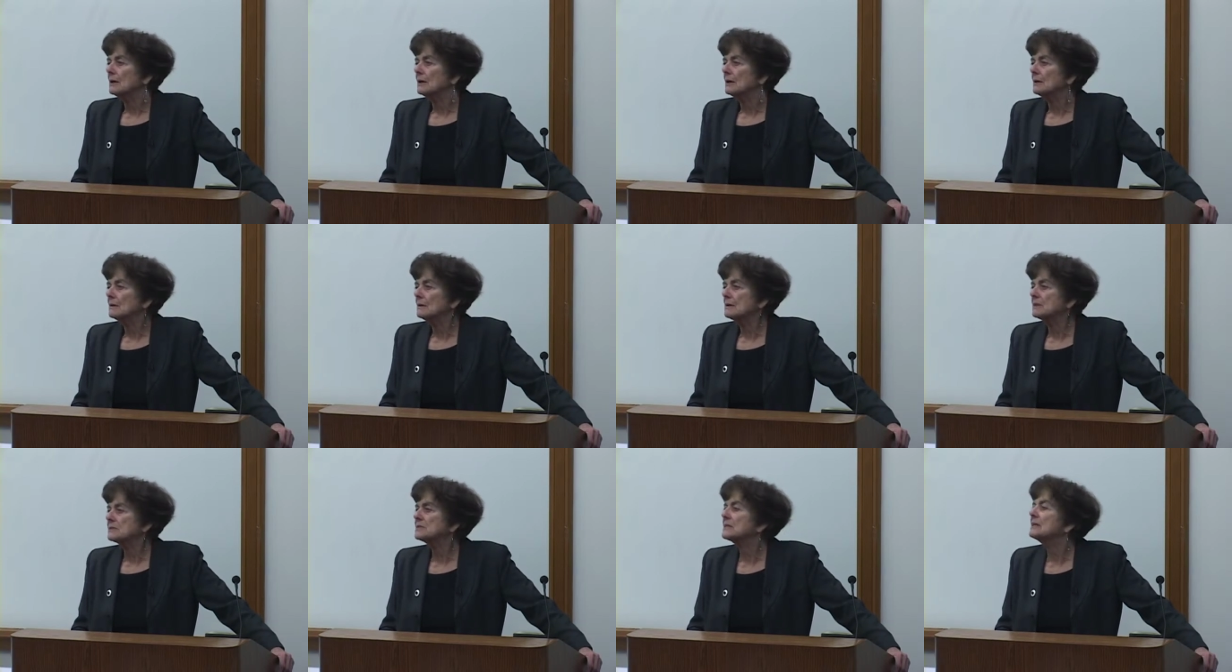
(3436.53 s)

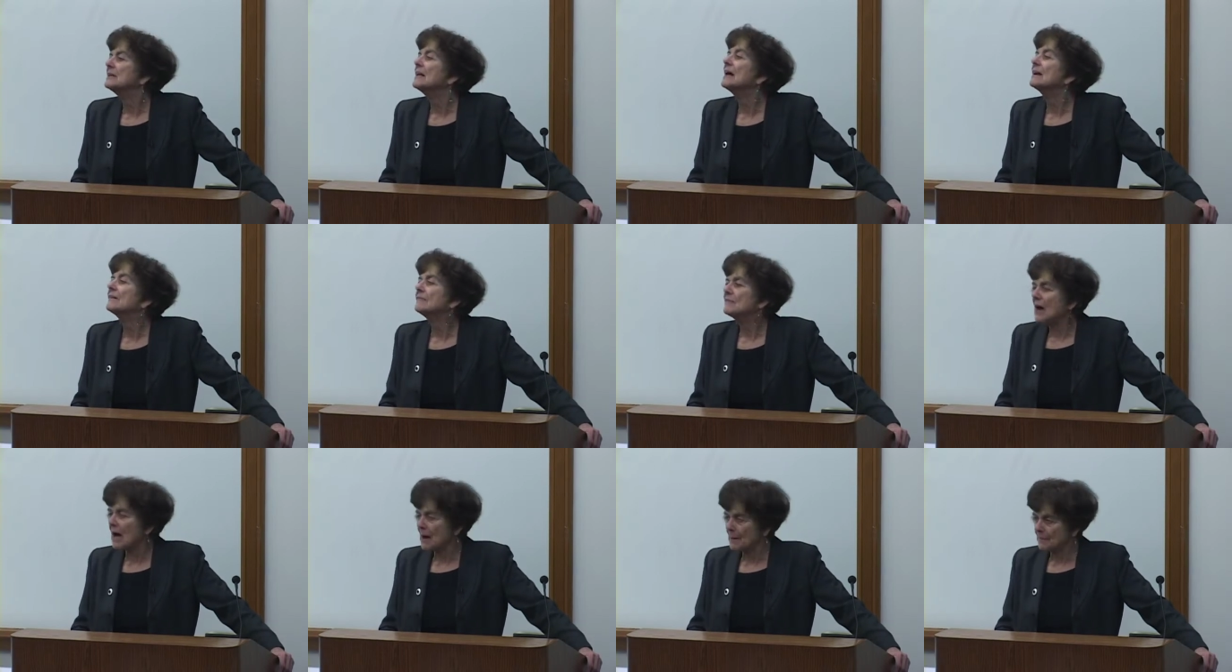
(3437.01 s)
there's a lot of
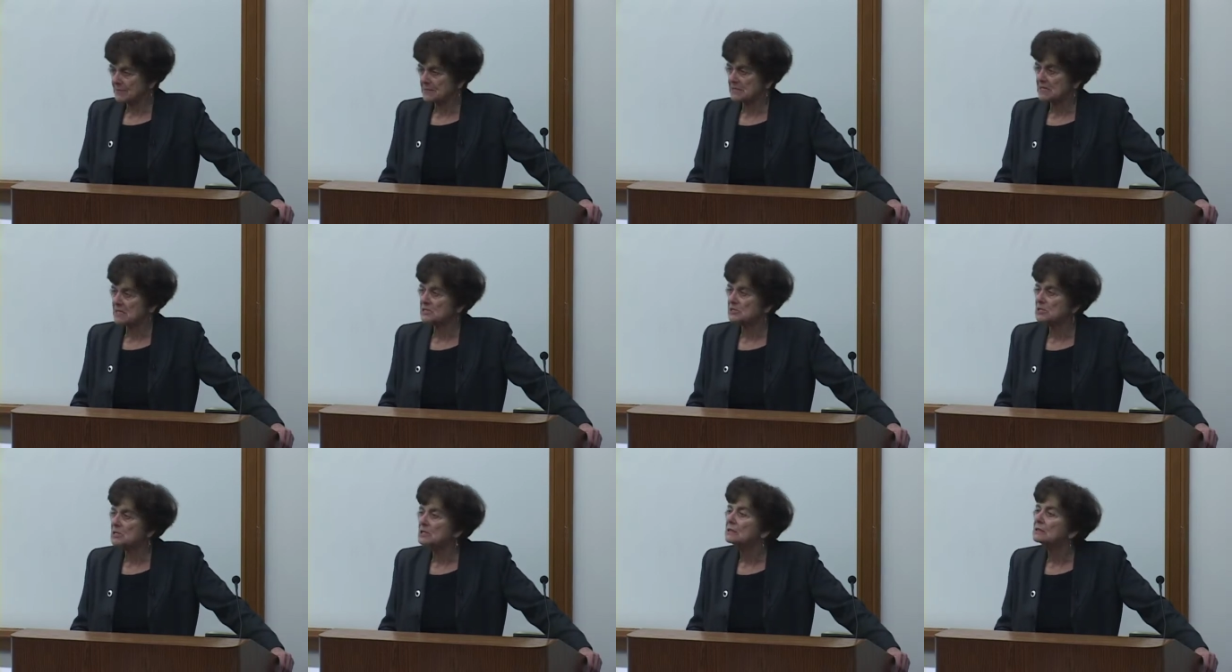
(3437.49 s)

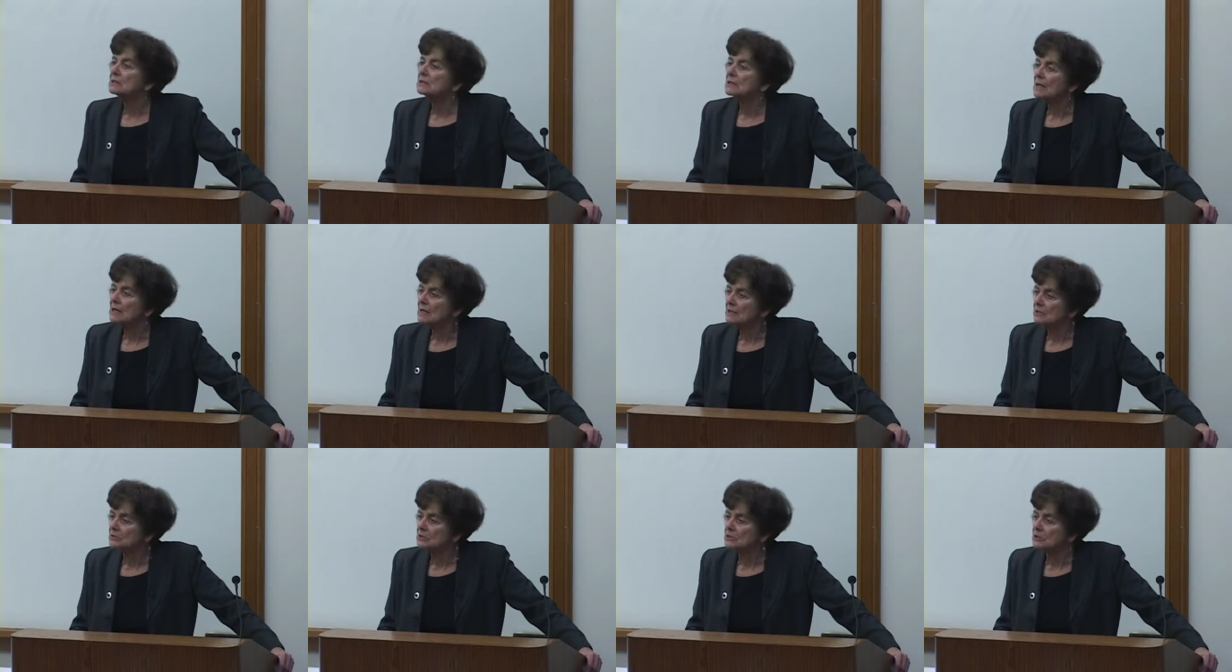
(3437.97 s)
oppositional
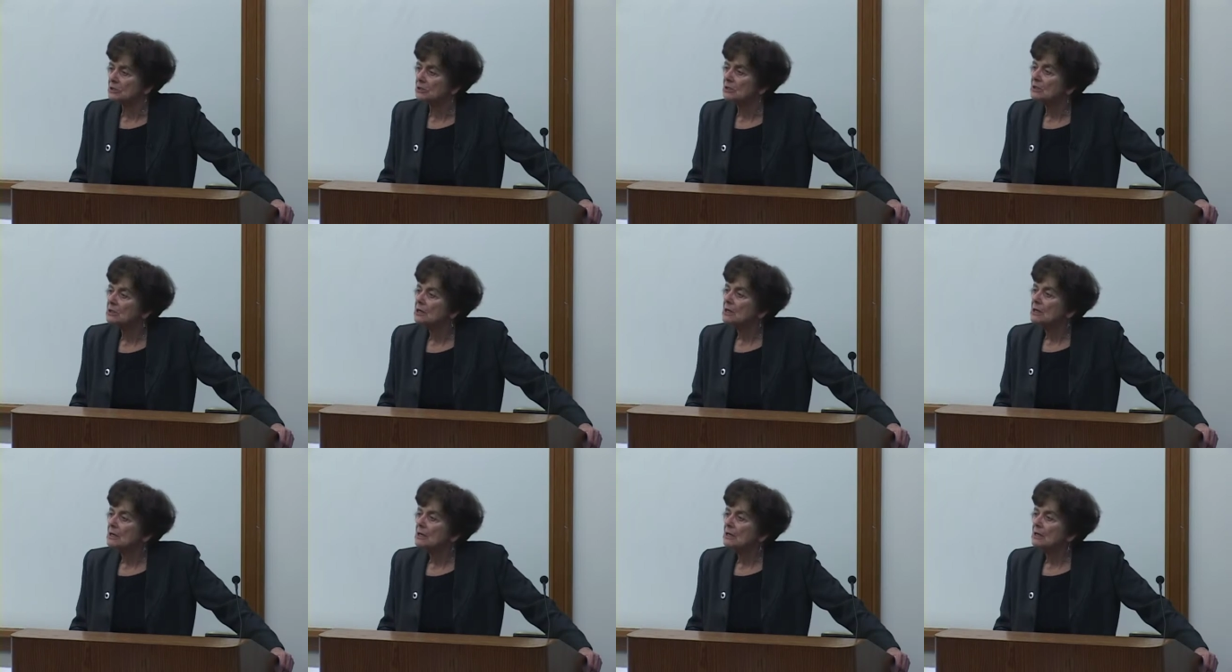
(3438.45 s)
culture
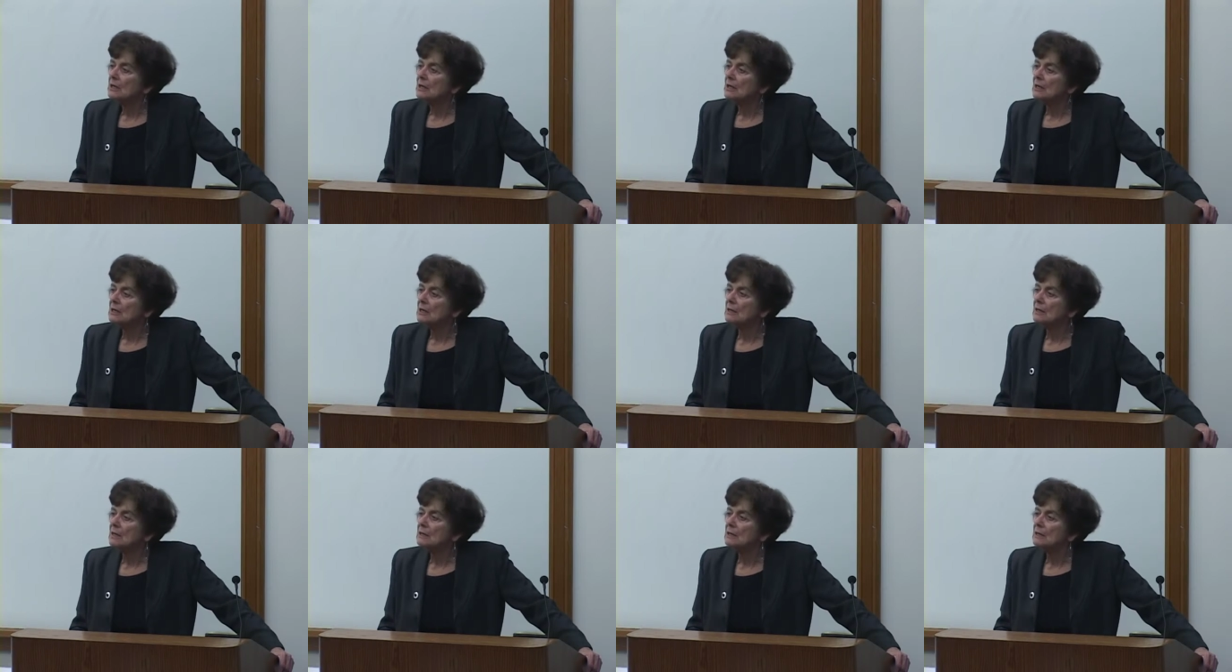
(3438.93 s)

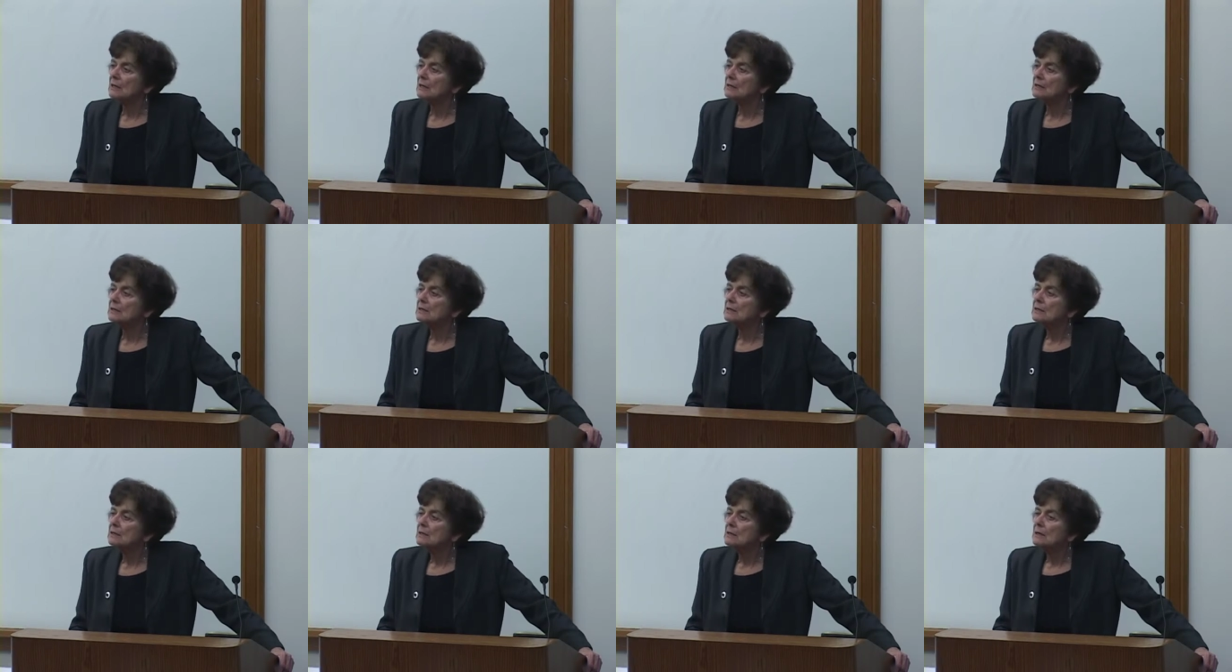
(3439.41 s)
in
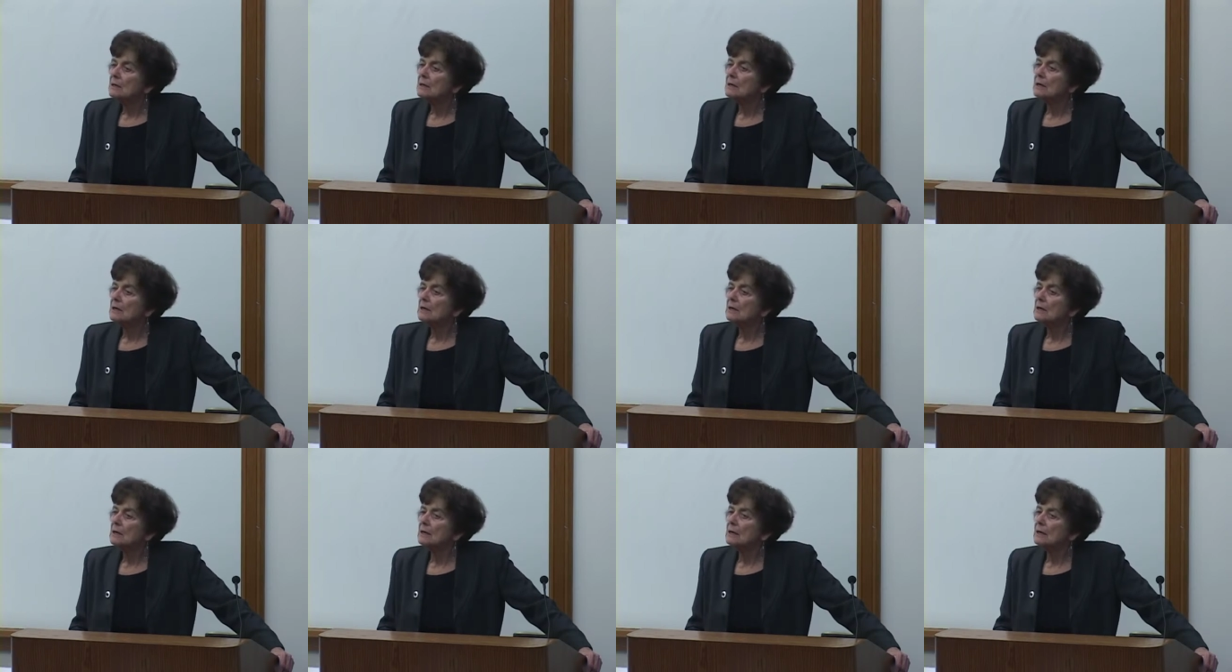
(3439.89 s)

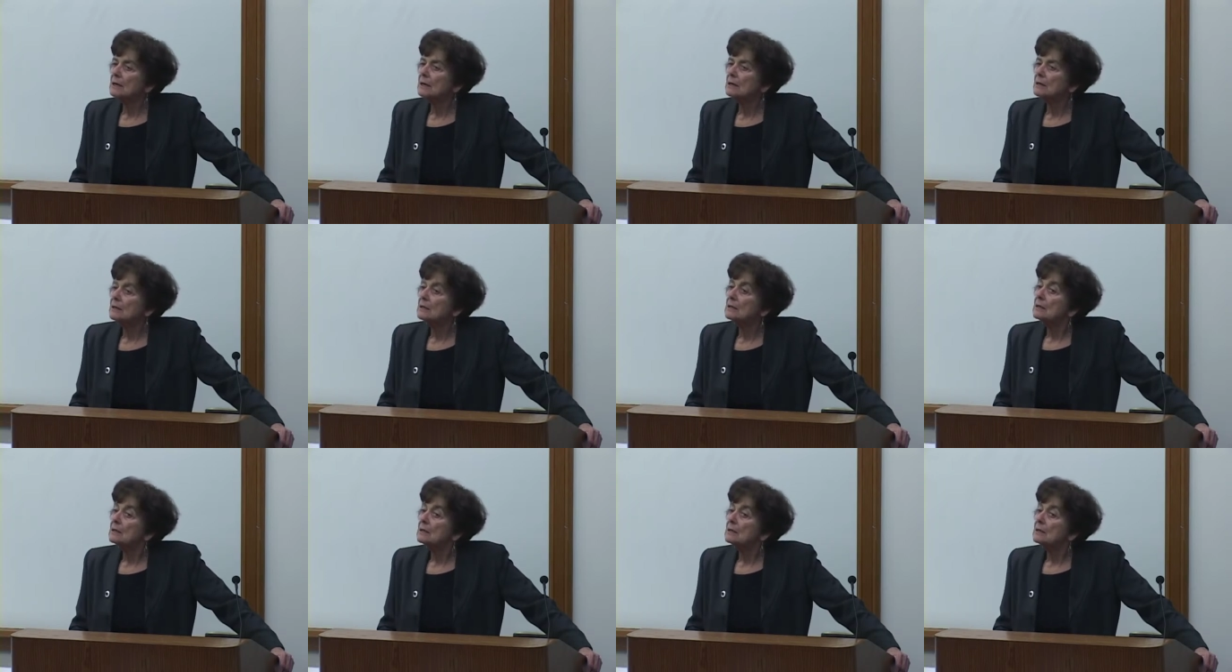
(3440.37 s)
uh,